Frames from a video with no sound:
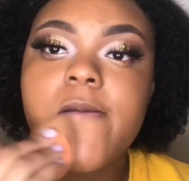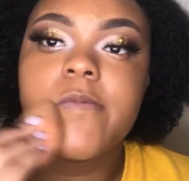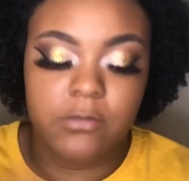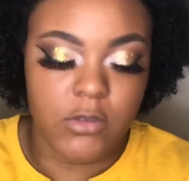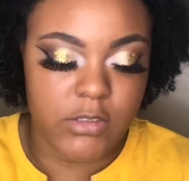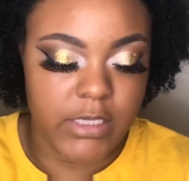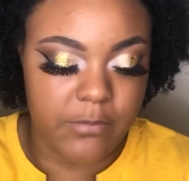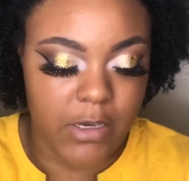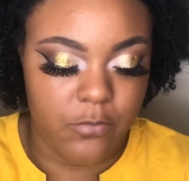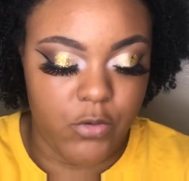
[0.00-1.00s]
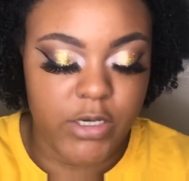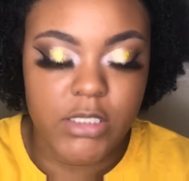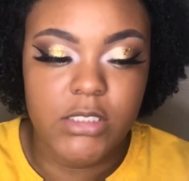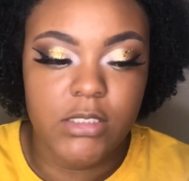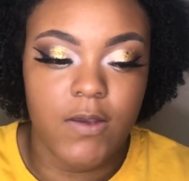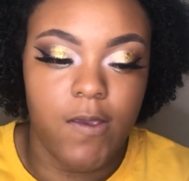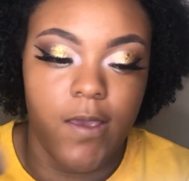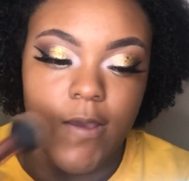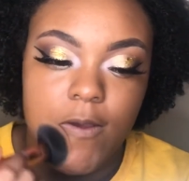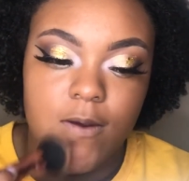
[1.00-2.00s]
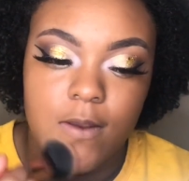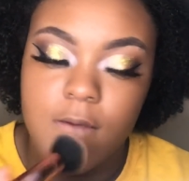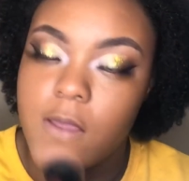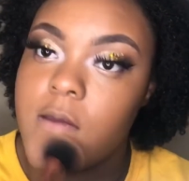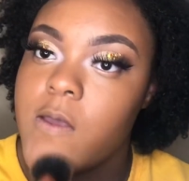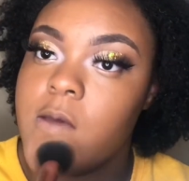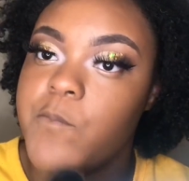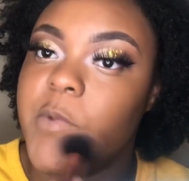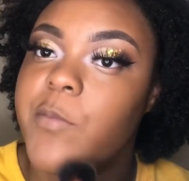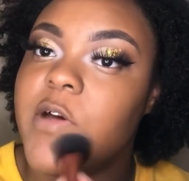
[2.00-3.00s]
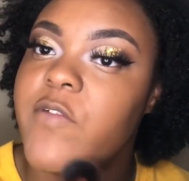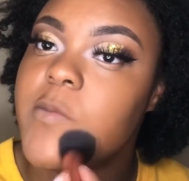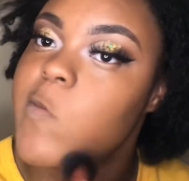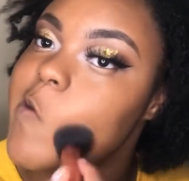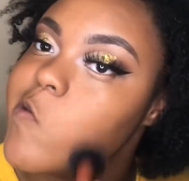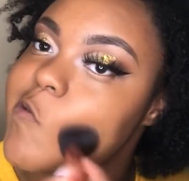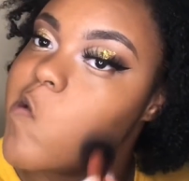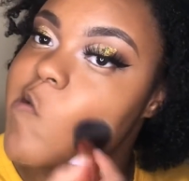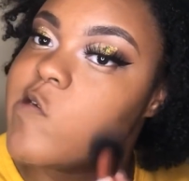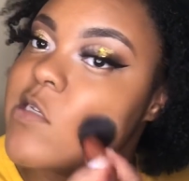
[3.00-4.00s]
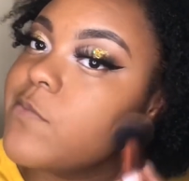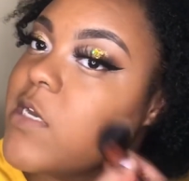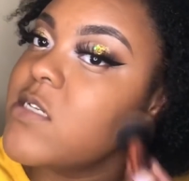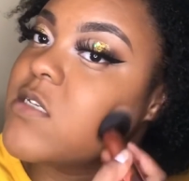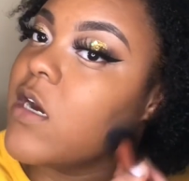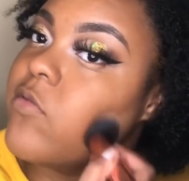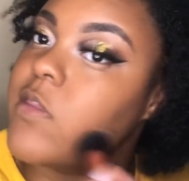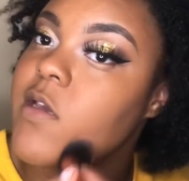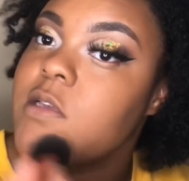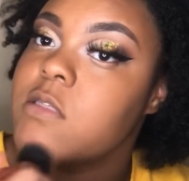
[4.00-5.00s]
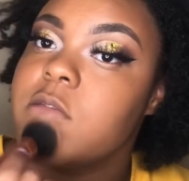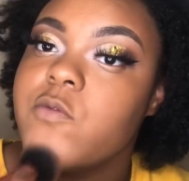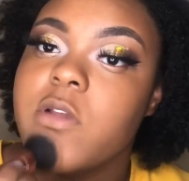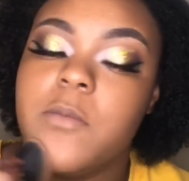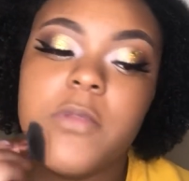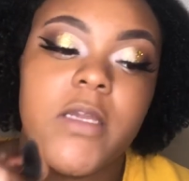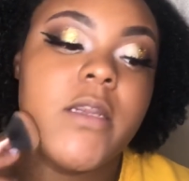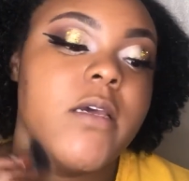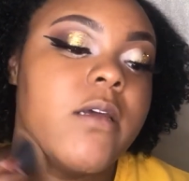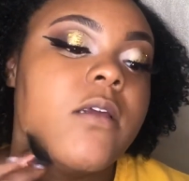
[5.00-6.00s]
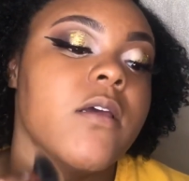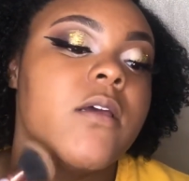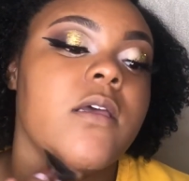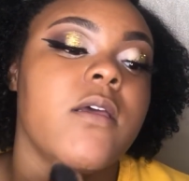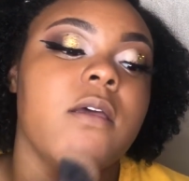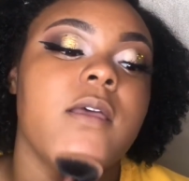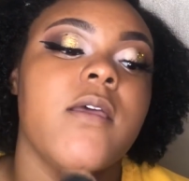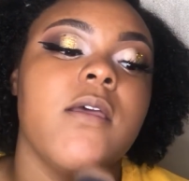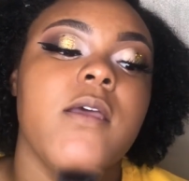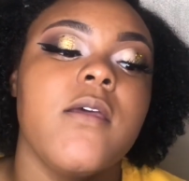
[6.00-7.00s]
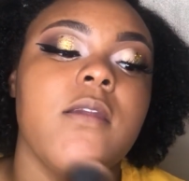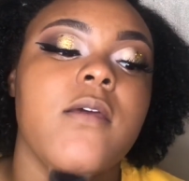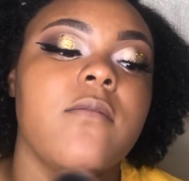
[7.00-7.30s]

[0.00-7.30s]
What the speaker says: I'm gonna take my brush and my buffing brush and just make sure everything is really blended in.